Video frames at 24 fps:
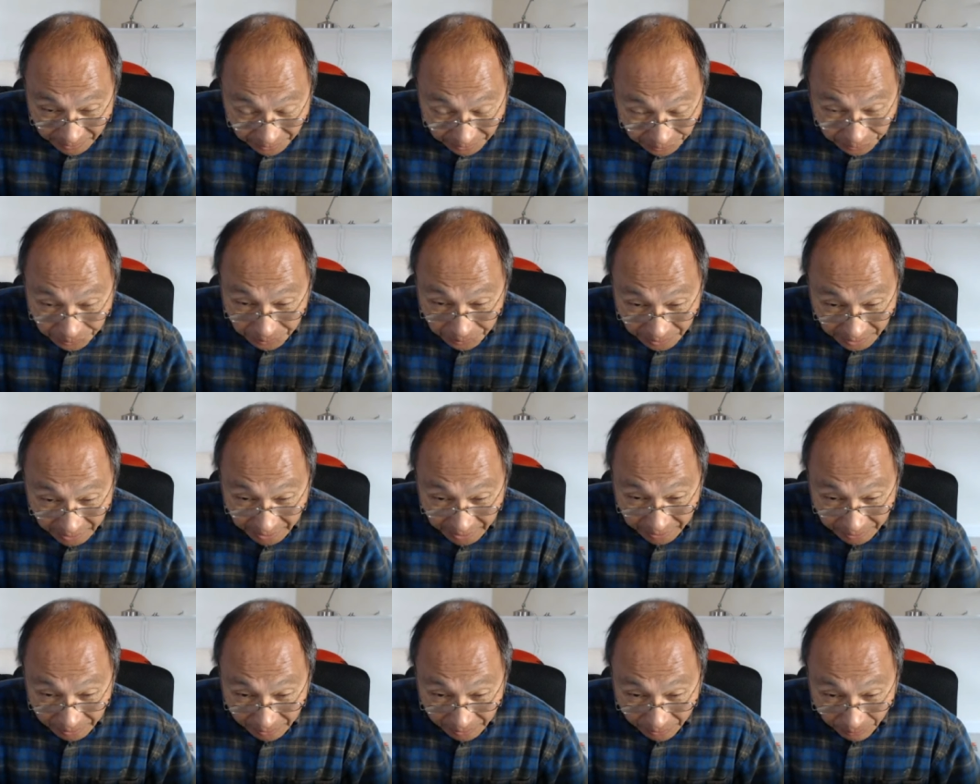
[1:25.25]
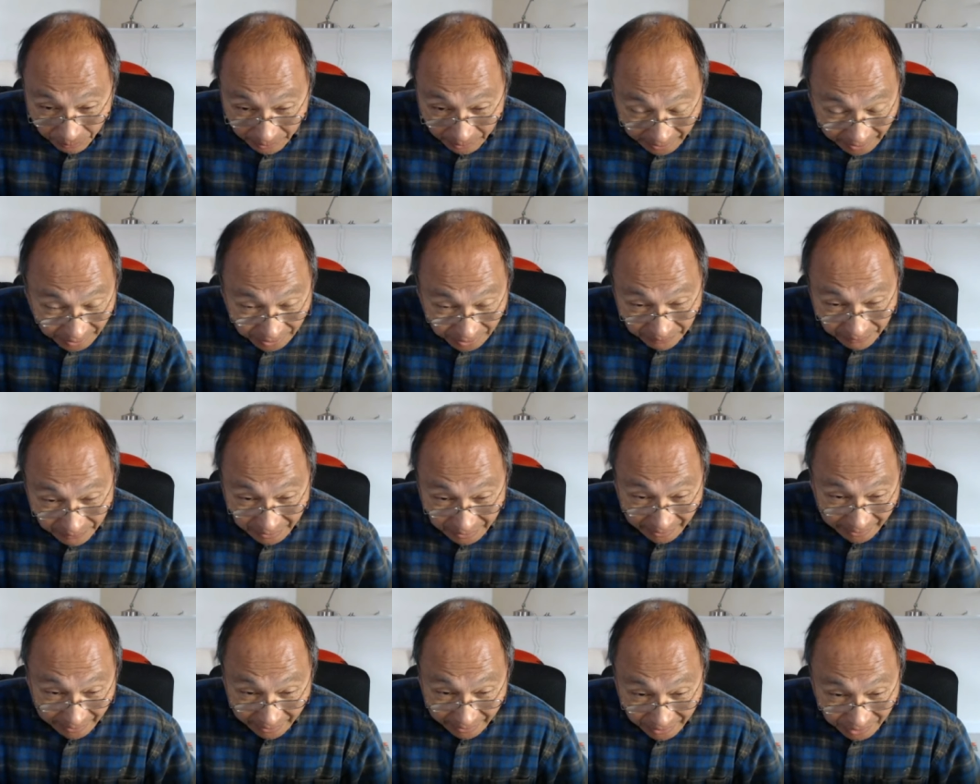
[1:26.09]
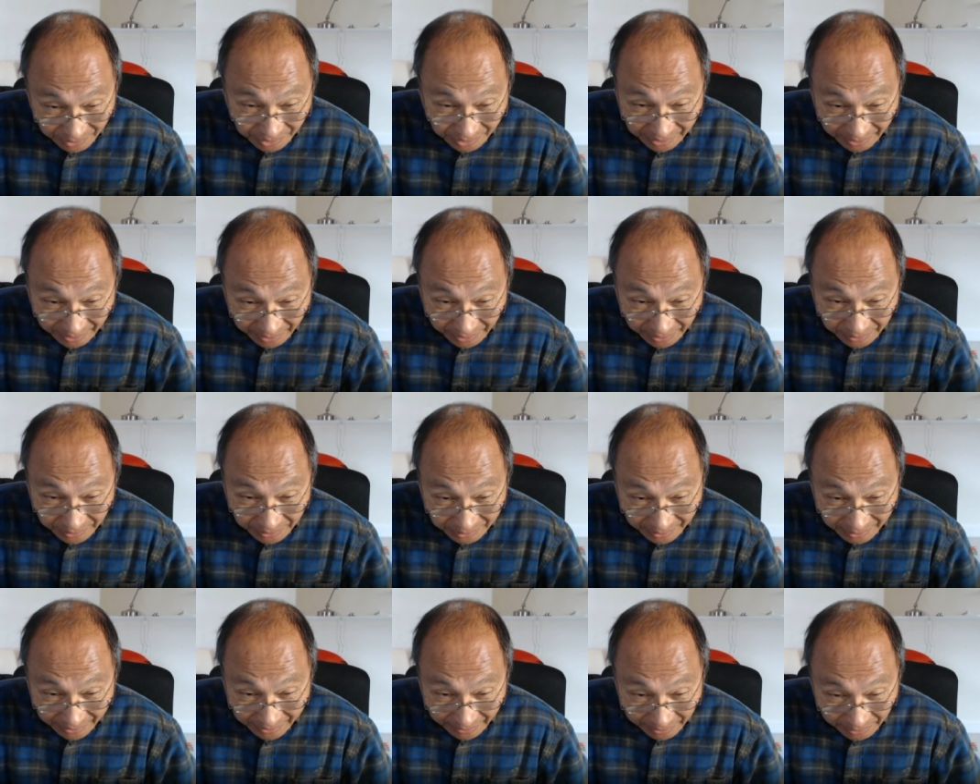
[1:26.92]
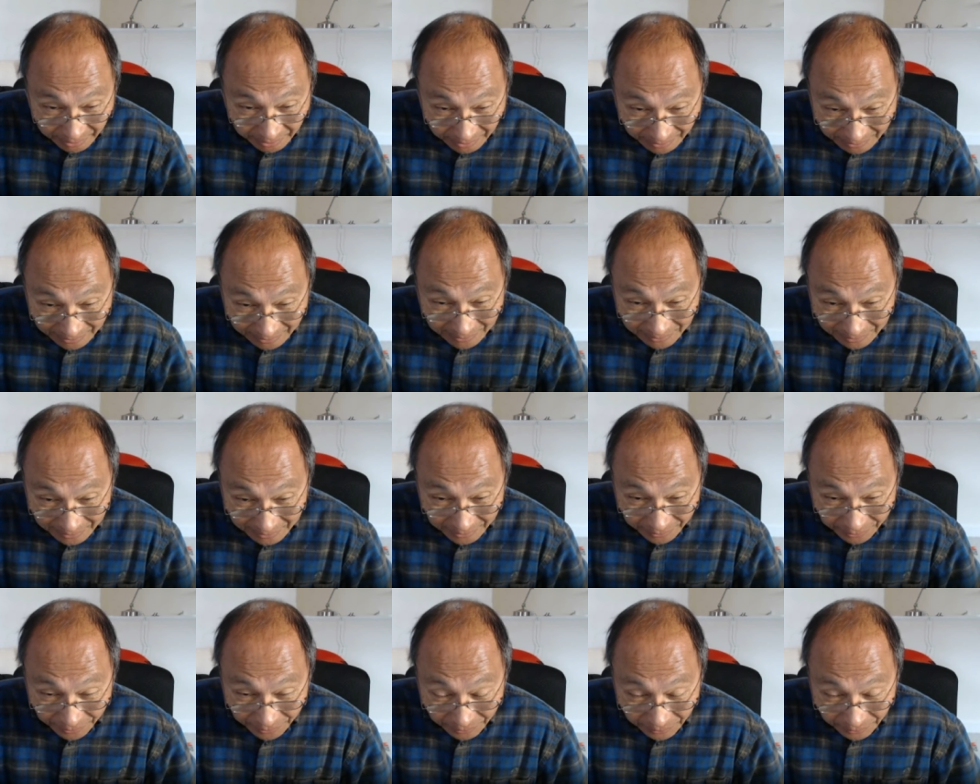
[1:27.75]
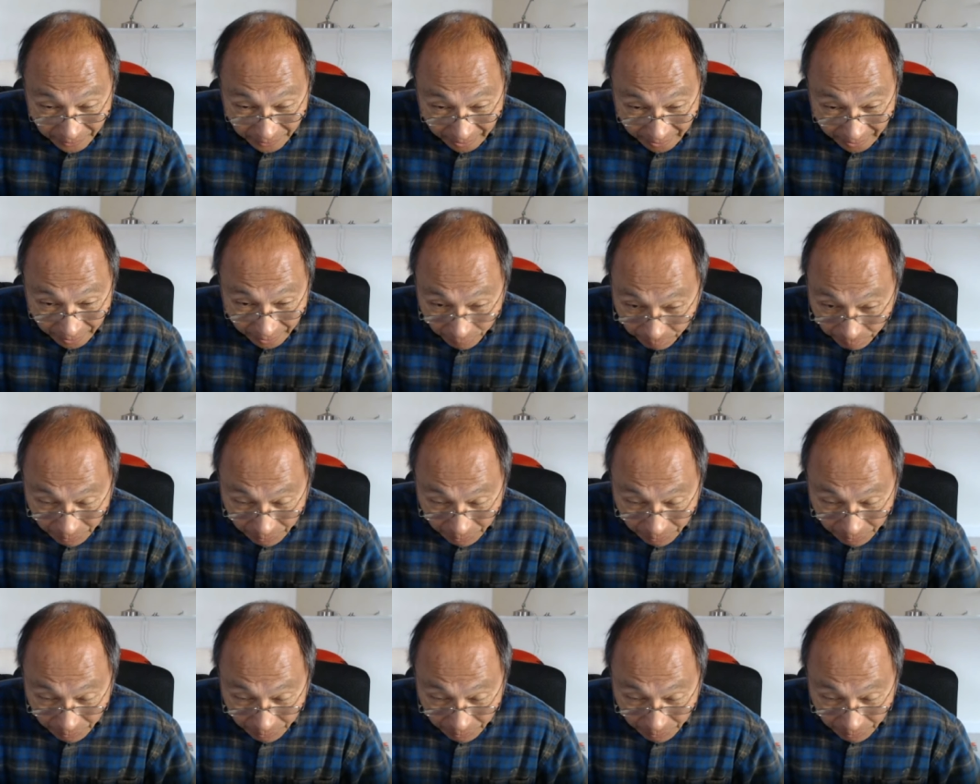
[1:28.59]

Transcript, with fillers: the New Deal, the rise of the United States, and you know the kind of